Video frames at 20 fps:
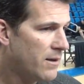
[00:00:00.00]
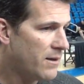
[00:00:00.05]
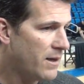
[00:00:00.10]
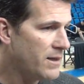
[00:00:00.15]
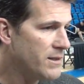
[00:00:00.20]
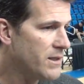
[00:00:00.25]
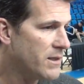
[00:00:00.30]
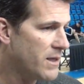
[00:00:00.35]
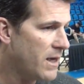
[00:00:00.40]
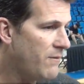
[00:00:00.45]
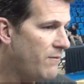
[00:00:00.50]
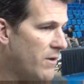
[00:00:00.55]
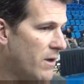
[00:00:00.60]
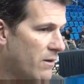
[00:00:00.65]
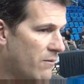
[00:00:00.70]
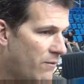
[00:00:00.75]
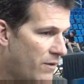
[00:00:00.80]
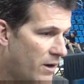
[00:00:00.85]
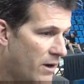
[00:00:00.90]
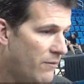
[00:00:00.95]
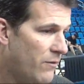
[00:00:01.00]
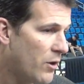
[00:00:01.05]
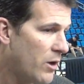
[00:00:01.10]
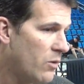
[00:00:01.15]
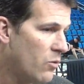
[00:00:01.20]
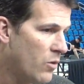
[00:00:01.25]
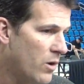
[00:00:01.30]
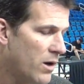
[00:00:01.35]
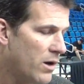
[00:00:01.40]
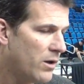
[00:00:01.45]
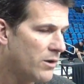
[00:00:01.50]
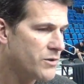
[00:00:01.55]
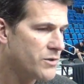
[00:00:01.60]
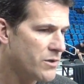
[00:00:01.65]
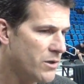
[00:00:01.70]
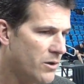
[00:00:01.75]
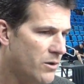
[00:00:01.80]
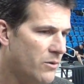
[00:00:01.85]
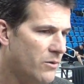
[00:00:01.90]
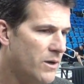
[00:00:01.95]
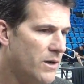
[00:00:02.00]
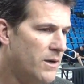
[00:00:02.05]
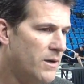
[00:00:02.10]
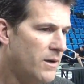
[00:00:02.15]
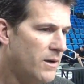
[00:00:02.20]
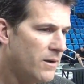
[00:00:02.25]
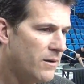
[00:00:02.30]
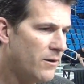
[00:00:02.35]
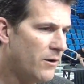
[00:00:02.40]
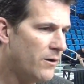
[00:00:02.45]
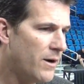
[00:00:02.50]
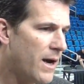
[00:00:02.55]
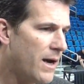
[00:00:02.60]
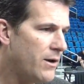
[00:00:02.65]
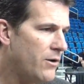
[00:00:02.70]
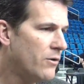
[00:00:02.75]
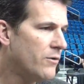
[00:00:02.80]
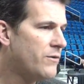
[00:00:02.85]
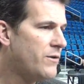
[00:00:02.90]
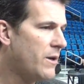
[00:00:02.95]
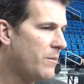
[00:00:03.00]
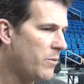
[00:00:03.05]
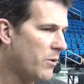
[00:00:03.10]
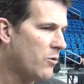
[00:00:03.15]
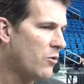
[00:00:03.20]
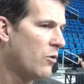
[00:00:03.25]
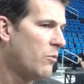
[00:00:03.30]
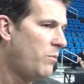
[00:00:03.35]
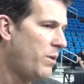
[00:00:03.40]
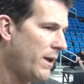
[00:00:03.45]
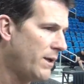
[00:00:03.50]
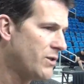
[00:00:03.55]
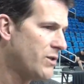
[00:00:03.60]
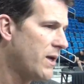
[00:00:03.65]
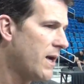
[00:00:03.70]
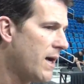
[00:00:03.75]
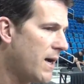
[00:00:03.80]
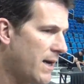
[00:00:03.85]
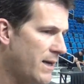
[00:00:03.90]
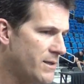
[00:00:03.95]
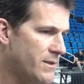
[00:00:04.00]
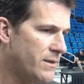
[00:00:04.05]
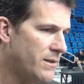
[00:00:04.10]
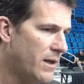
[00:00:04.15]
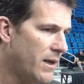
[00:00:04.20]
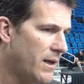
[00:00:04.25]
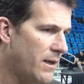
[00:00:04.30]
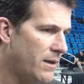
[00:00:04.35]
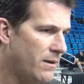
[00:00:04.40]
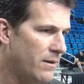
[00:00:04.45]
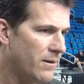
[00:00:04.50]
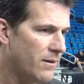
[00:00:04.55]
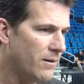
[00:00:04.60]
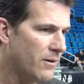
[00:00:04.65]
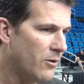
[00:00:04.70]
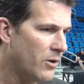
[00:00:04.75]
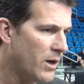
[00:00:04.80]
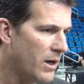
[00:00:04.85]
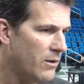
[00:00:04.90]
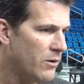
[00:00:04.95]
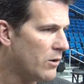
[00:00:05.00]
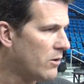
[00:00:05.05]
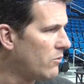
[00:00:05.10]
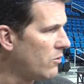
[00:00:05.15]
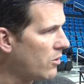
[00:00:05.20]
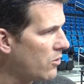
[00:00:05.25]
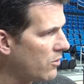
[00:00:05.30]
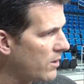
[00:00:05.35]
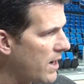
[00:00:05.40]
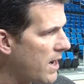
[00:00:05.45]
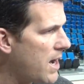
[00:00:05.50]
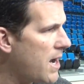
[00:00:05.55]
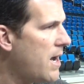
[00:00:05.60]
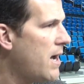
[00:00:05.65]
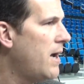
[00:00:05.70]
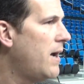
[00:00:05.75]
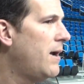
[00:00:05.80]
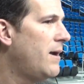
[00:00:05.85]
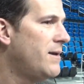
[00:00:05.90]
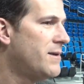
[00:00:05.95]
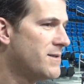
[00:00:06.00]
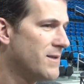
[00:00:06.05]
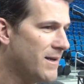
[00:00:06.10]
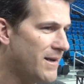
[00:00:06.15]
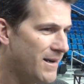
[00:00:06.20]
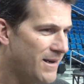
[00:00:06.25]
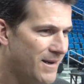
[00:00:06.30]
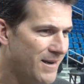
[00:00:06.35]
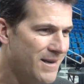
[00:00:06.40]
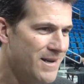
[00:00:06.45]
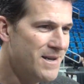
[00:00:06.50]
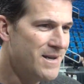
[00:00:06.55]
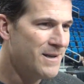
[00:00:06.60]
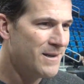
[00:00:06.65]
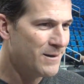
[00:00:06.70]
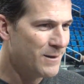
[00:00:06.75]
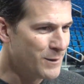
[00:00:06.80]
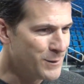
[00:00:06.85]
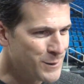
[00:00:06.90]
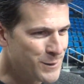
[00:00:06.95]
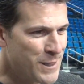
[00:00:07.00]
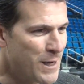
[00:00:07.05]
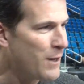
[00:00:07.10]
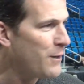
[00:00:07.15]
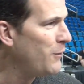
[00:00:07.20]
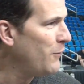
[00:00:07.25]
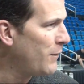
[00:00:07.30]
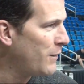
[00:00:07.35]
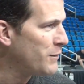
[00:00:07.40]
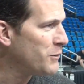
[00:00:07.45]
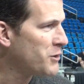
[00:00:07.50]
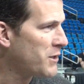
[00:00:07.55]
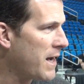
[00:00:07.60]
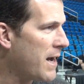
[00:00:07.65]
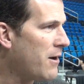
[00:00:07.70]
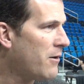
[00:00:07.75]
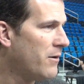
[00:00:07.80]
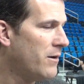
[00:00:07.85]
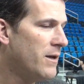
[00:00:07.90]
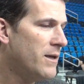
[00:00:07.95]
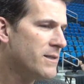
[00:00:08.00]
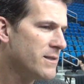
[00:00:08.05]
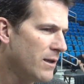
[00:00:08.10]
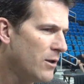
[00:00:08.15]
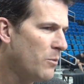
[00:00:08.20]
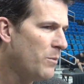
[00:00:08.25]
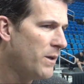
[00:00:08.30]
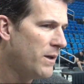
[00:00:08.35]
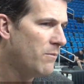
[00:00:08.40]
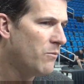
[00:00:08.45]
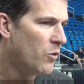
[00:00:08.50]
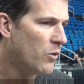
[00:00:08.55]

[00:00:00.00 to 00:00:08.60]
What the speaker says: things that they've done very, very well. So they're not your typical bench guys that, okay, they're role guys and this is how you're getting scouted. It's a little bit